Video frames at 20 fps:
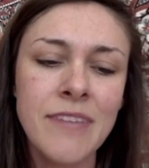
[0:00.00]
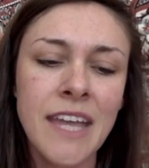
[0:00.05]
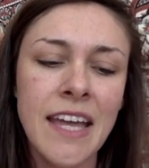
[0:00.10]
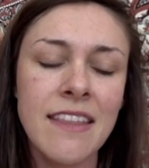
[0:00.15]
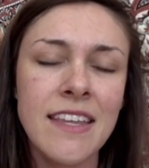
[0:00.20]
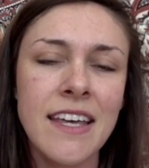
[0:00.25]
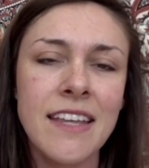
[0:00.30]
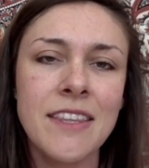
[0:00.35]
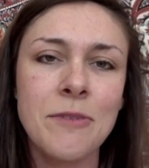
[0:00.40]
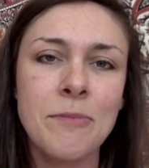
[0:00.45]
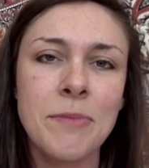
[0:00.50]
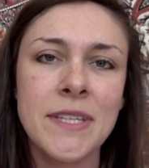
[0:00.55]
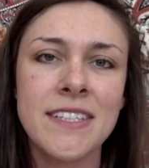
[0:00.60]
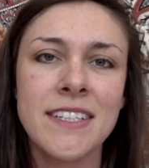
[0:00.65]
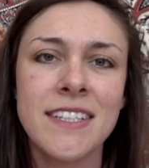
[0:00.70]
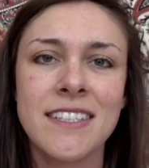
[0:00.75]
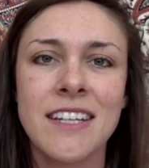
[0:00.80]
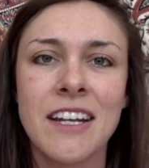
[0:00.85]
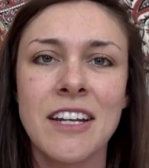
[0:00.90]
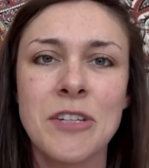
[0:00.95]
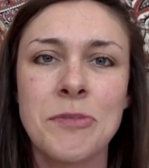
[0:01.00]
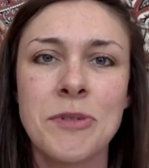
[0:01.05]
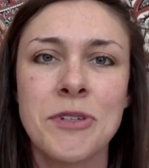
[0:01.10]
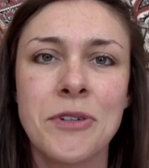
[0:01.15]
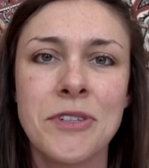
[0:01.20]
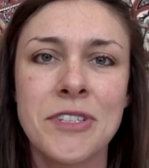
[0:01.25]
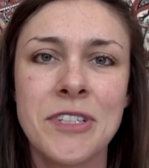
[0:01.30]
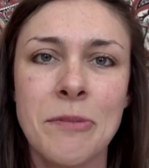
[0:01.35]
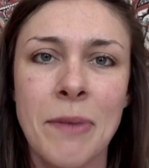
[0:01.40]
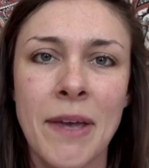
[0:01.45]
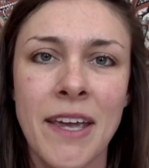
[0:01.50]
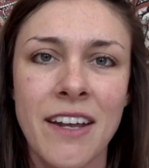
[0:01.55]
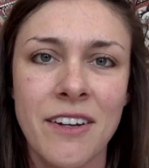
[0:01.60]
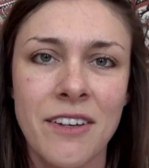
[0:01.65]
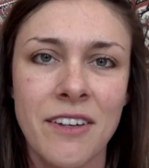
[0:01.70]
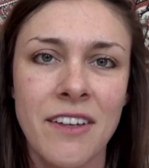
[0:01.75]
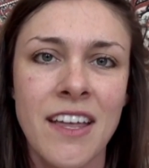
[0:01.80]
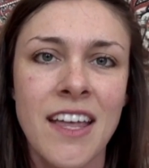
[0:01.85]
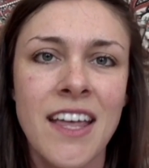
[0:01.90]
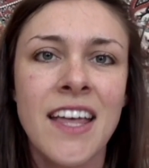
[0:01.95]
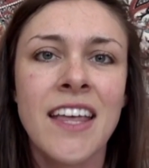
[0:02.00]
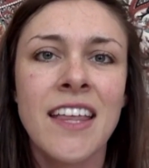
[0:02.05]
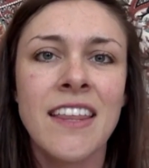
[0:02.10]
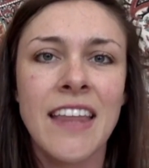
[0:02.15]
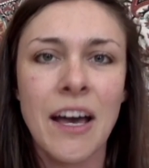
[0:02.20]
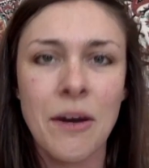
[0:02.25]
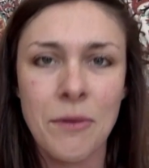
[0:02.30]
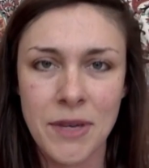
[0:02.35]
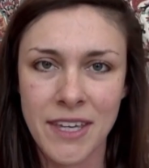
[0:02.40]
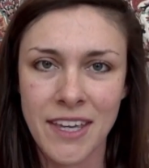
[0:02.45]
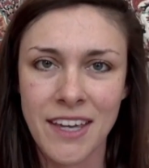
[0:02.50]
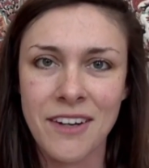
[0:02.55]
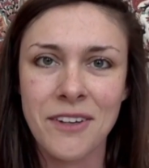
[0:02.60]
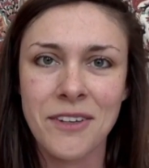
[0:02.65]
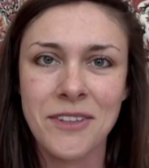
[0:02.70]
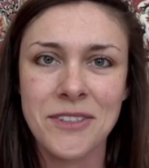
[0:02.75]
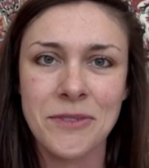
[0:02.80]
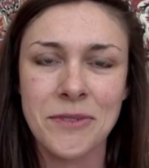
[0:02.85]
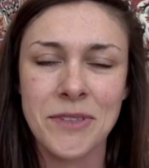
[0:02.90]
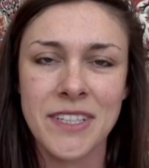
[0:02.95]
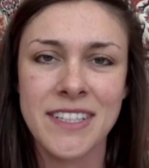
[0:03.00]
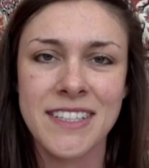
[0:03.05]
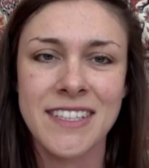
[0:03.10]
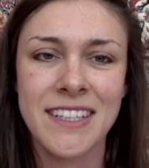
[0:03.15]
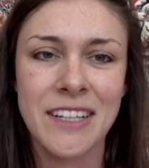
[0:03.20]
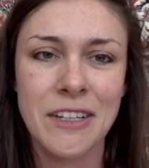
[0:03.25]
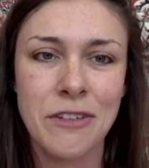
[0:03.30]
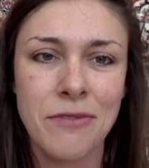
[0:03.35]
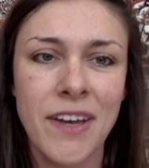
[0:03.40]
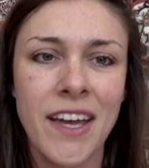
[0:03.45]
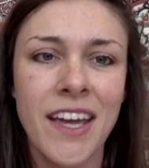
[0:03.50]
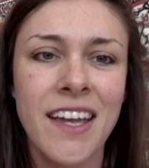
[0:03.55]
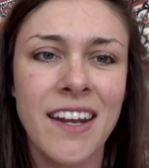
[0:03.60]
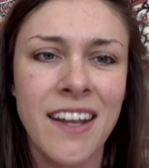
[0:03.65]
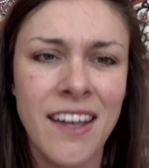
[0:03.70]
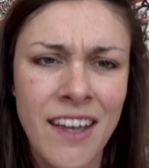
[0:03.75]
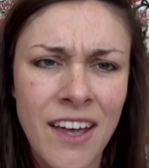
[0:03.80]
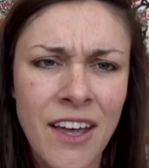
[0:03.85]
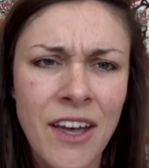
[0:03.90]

And then the business and entrepreneurship panel that weekend also really solidified,